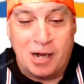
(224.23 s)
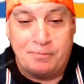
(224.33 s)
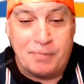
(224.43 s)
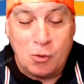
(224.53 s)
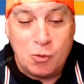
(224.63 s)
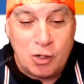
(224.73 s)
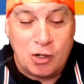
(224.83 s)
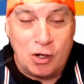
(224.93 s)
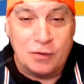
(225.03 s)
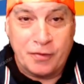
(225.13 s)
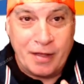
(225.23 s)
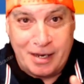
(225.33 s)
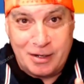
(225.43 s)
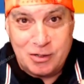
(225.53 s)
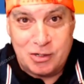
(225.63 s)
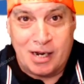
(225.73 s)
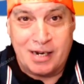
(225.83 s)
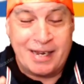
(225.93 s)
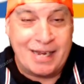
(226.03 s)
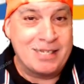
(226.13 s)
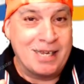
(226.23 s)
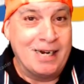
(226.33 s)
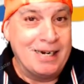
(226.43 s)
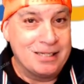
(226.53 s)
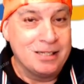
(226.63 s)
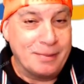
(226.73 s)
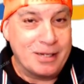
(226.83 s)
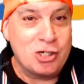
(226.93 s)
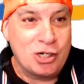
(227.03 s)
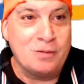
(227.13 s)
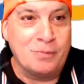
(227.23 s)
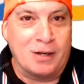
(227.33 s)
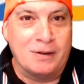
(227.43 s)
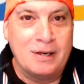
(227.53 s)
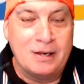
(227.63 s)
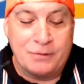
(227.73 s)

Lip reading: a bulk of things and get it a little bit cheaper.